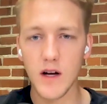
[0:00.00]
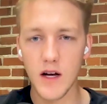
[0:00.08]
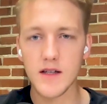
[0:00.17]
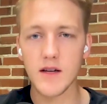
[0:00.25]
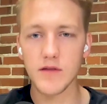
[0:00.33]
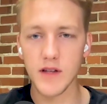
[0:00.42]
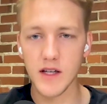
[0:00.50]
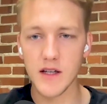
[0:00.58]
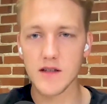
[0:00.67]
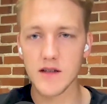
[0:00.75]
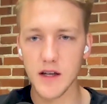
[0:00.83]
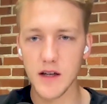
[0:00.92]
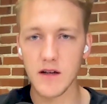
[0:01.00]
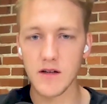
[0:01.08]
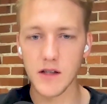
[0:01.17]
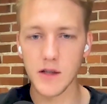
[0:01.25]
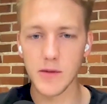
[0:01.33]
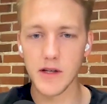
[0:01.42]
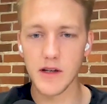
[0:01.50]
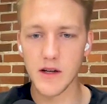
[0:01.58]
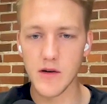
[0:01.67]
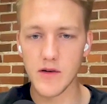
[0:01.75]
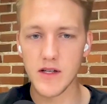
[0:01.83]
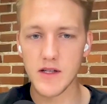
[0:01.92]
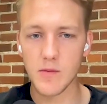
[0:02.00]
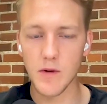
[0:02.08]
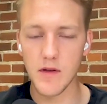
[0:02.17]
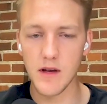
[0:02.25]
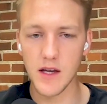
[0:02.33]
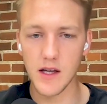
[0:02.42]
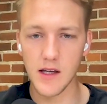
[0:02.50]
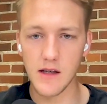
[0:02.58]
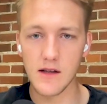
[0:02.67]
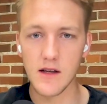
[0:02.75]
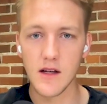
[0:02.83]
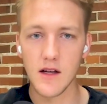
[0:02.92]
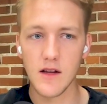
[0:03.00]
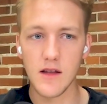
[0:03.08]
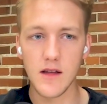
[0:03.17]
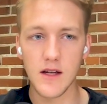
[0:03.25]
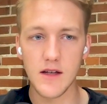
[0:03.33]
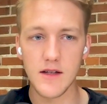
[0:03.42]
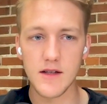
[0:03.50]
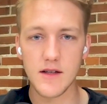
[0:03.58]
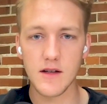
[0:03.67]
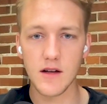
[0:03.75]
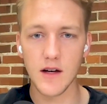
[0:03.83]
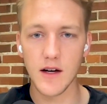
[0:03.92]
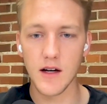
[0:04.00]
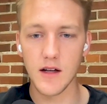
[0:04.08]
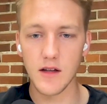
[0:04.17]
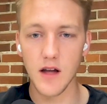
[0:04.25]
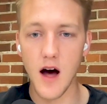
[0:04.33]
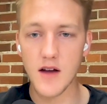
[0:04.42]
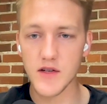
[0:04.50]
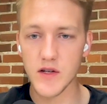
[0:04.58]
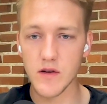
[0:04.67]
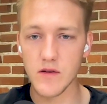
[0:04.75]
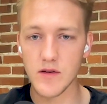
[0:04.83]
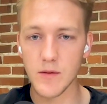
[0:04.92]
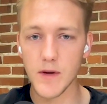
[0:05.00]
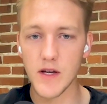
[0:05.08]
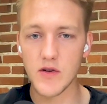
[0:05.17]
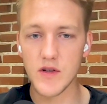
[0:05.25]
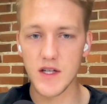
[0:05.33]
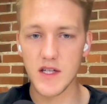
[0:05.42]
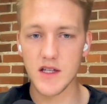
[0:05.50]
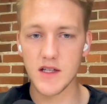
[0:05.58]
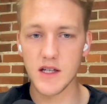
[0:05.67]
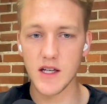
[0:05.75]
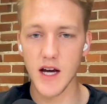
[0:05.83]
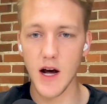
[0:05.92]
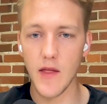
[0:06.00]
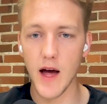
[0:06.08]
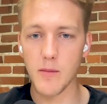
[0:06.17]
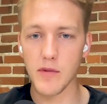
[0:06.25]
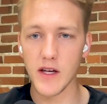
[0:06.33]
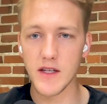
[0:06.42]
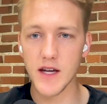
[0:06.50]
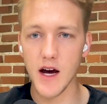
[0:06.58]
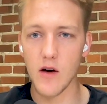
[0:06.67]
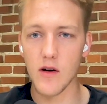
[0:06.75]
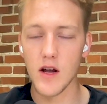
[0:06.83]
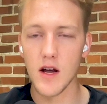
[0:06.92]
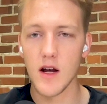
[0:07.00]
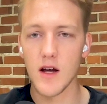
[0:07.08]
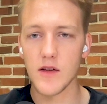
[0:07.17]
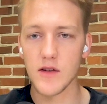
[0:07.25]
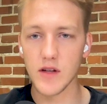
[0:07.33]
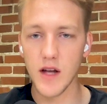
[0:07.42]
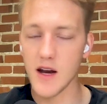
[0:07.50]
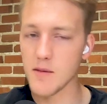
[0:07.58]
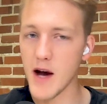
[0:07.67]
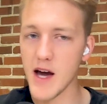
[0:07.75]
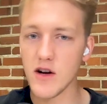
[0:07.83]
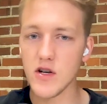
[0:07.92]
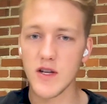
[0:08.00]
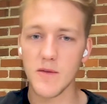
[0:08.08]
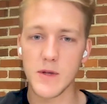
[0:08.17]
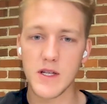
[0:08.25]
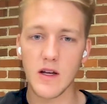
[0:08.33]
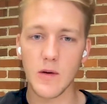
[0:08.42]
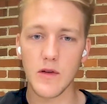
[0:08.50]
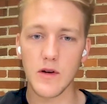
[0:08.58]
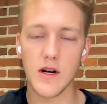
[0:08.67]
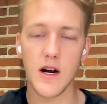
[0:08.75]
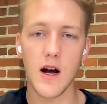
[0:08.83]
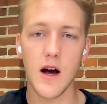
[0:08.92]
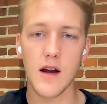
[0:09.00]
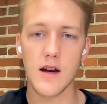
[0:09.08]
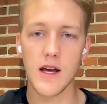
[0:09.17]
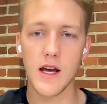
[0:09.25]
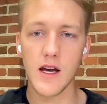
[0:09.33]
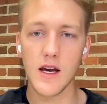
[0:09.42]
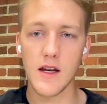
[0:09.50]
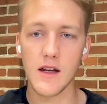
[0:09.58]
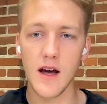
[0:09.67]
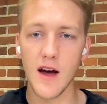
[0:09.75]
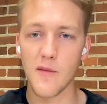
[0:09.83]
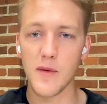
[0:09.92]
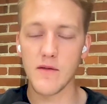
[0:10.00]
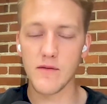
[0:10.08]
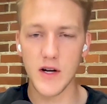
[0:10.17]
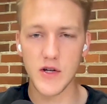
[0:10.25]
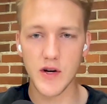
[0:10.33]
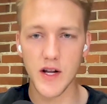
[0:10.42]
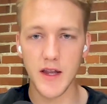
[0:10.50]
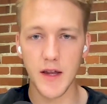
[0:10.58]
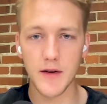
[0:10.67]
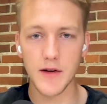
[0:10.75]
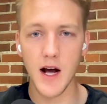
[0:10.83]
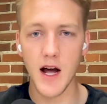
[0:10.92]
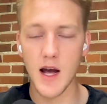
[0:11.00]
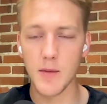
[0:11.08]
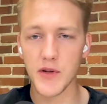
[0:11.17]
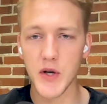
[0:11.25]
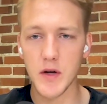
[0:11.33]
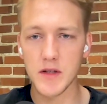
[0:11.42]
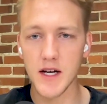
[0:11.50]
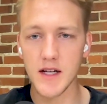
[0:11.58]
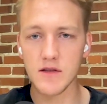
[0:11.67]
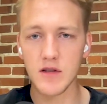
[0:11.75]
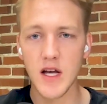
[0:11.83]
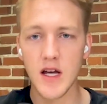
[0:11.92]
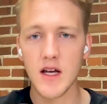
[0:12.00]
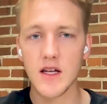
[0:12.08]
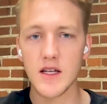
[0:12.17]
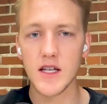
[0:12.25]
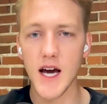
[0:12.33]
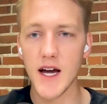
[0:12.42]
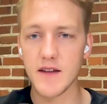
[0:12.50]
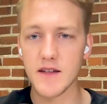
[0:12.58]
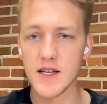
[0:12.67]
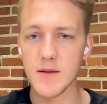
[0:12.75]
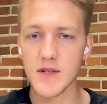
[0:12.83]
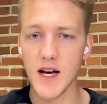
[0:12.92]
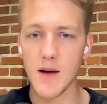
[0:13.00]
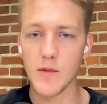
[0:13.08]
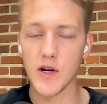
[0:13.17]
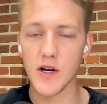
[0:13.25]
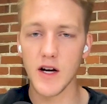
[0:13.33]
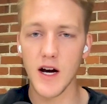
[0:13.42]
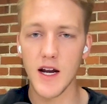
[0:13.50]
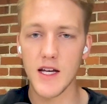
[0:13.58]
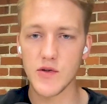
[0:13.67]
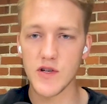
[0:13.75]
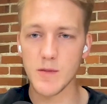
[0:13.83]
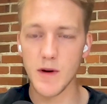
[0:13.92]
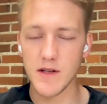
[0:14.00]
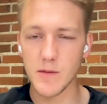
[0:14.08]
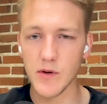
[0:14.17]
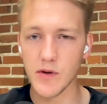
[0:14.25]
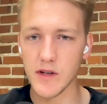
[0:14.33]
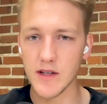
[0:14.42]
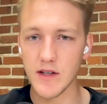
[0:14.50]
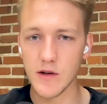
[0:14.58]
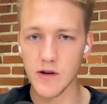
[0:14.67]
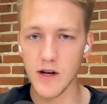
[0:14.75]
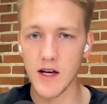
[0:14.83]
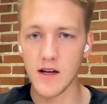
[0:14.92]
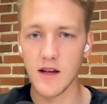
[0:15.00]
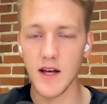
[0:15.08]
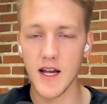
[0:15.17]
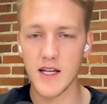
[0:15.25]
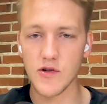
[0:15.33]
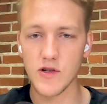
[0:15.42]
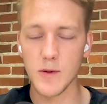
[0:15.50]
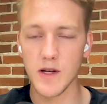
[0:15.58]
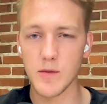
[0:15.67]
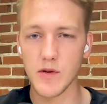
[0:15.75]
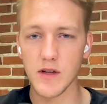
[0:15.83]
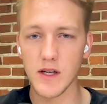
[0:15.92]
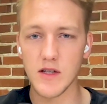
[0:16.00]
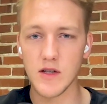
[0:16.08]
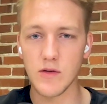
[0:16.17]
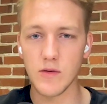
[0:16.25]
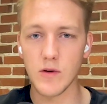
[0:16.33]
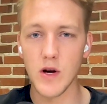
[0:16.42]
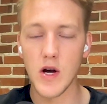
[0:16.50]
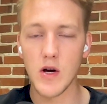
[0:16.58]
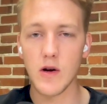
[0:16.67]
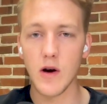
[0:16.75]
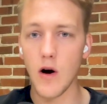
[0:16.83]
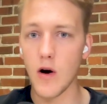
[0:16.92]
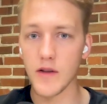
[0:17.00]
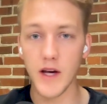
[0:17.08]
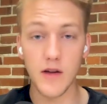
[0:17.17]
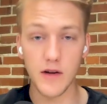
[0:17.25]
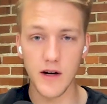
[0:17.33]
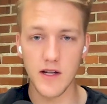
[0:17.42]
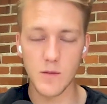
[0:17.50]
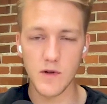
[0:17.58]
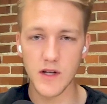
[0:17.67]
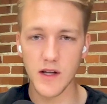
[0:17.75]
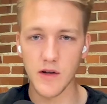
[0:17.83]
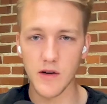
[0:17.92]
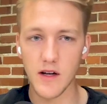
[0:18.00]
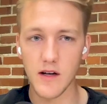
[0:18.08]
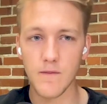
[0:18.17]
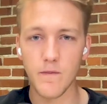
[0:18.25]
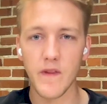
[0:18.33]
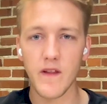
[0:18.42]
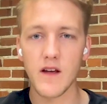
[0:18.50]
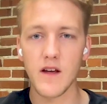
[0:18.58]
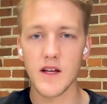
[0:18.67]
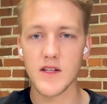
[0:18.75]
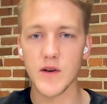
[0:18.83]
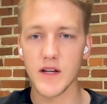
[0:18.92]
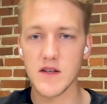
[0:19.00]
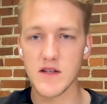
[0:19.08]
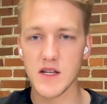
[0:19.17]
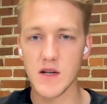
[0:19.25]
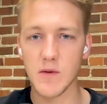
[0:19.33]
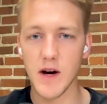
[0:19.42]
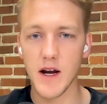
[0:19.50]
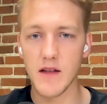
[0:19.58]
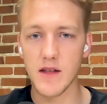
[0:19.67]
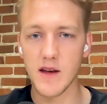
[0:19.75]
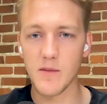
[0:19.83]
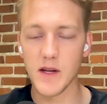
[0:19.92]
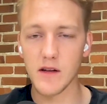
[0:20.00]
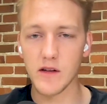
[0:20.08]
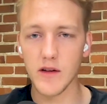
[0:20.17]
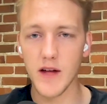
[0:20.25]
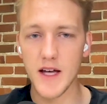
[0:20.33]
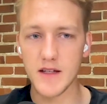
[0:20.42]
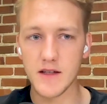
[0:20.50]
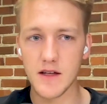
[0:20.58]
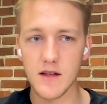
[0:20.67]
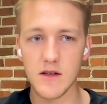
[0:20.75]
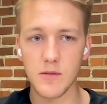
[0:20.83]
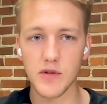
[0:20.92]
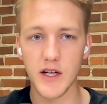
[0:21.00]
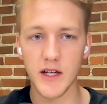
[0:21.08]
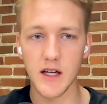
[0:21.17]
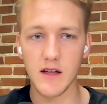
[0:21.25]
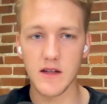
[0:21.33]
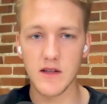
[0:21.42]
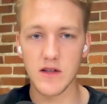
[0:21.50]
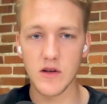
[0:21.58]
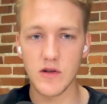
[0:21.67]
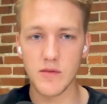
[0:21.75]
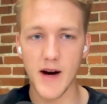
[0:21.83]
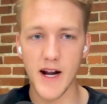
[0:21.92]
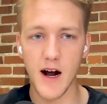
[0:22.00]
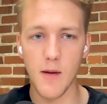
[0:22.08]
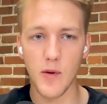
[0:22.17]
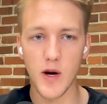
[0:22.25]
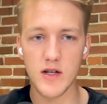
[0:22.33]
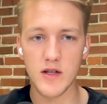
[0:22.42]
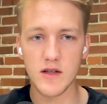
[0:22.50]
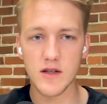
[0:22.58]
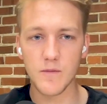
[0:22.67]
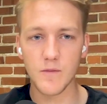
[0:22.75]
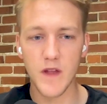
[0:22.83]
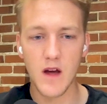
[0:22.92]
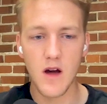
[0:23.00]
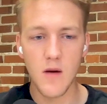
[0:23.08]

ERCOT definitely gets like a little bit of notice within this uh, lawsuit. So I'm interested to see how that plays out. There's a lot of miners have been dealing with ERCOT and have been frustrated that they're not able to go online. Yet at the same time, ERCOT has a responsibility to the grid and has a responsibility to all the other customers on the grid. And so I can see why they've been a little hesitant to plug in these huge mining operations.